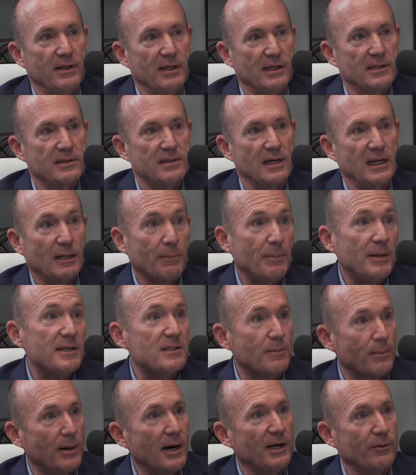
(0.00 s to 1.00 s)
these and the peace
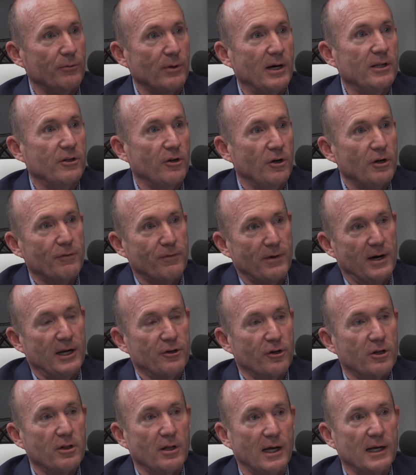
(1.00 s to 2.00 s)
of mind, right? Don't you find
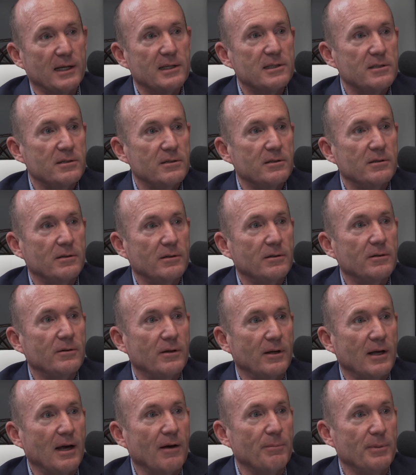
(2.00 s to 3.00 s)
your clients
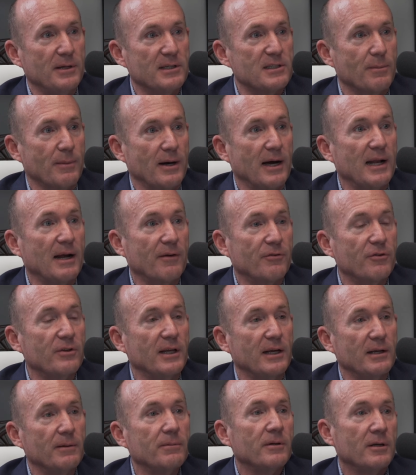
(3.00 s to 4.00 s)
have peace of mind after
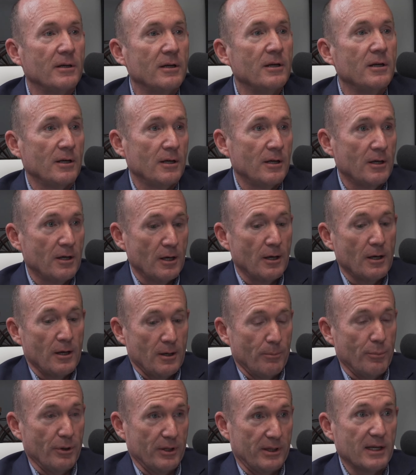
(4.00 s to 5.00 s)
they
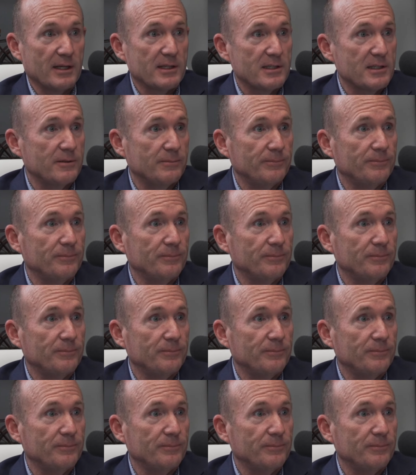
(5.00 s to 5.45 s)
put this in